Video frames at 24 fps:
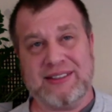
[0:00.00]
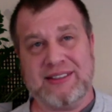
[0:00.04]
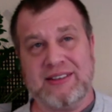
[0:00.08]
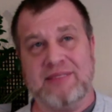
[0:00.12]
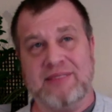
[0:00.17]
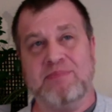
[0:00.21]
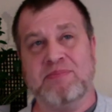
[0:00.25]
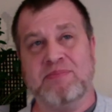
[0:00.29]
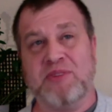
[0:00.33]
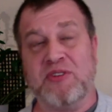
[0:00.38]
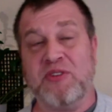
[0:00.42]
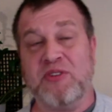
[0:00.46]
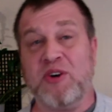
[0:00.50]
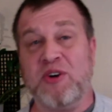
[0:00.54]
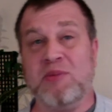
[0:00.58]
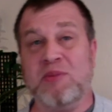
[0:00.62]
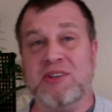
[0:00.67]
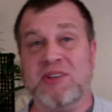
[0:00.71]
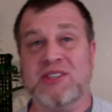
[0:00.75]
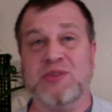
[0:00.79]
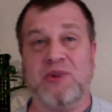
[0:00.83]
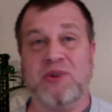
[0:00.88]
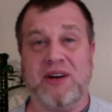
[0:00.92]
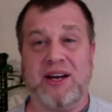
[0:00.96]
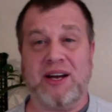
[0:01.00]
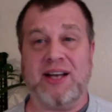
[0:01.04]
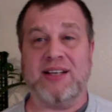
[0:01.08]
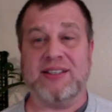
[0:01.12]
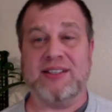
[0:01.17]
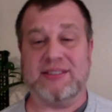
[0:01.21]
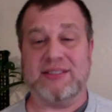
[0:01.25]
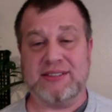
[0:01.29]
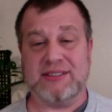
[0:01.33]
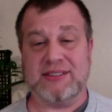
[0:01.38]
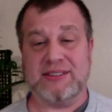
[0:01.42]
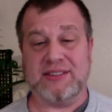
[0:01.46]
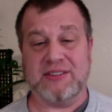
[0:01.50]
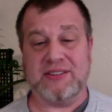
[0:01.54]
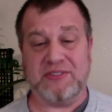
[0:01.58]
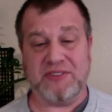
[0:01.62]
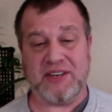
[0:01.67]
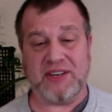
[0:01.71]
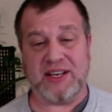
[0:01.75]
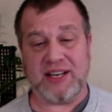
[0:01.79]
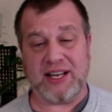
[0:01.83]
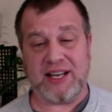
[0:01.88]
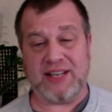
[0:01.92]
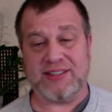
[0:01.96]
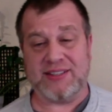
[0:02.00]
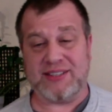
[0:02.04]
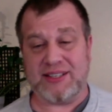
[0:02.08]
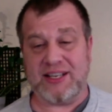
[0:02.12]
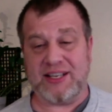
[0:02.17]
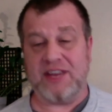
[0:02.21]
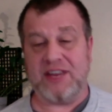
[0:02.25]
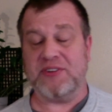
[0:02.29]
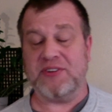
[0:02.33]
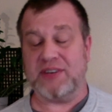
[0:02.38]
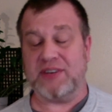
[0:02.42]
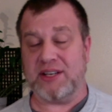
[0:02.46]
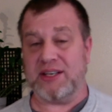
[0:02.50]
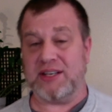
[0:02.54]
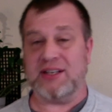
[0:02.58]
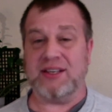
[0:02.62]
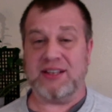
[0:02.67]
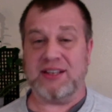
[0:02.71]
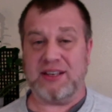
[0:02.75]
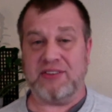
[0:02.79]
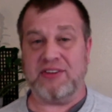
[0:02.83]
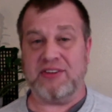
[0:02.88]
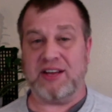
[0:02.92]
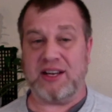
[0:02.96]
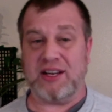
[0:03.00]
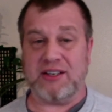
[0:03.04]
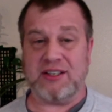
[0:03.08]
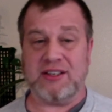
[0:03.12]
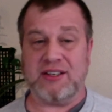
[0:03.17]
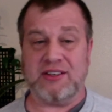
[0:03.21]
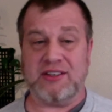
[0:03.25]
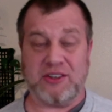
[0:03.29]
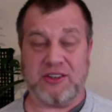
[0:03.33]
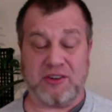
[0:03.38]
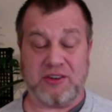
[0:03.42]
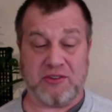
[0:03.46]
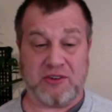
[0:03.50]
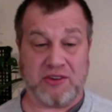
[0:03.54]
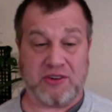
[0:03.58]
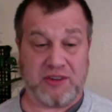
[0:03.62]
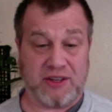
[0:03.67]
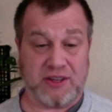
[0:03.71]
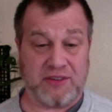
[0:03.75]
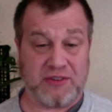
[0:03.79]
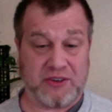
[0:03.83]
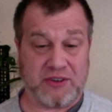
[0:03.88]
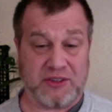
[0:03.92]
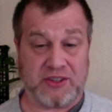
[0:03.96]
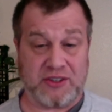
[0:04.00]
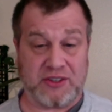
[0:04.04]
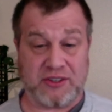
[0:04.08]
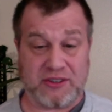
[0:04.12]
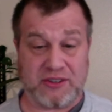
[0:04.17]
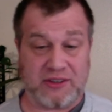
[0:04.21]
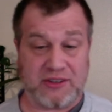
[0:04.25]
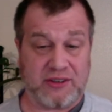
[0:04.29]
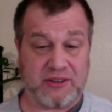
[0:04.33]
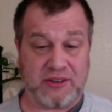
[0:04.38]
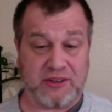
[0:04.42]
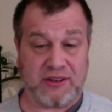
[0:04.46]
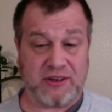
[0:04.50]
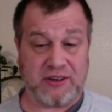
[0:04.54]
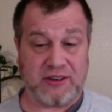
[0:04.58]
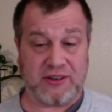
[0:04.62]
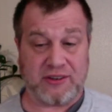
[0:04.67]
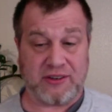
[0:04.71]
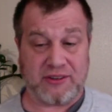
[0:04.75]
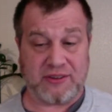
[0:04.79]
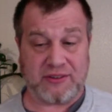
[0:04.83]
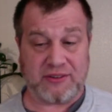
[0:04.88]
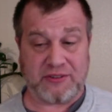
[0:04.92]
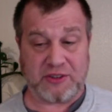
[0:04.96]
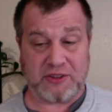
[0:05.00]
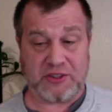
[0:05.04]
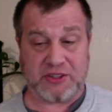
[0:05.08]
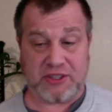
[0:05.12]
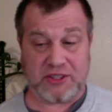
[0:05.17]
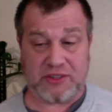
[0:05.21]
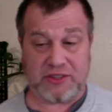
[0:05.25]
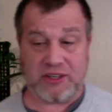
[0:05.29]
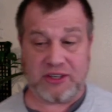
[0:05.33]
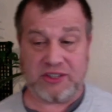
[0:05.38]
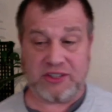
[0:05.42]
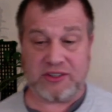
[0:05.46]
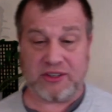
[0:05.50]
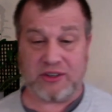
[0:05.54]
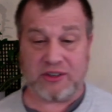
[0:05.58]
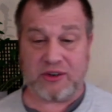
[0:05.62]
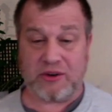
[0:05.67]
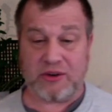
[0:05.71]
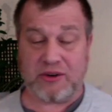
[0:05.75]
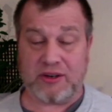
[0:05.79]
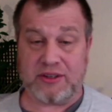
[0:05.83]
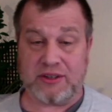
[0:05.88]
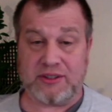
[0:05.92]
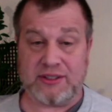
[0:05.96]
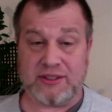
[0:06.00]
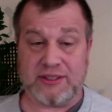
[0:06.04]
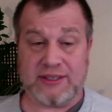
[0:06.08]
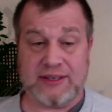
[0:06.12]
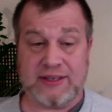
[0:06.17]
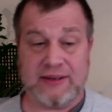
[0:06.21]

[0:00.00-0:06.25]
performance-wise, the Fit has a definite advantage over the first generation Accords.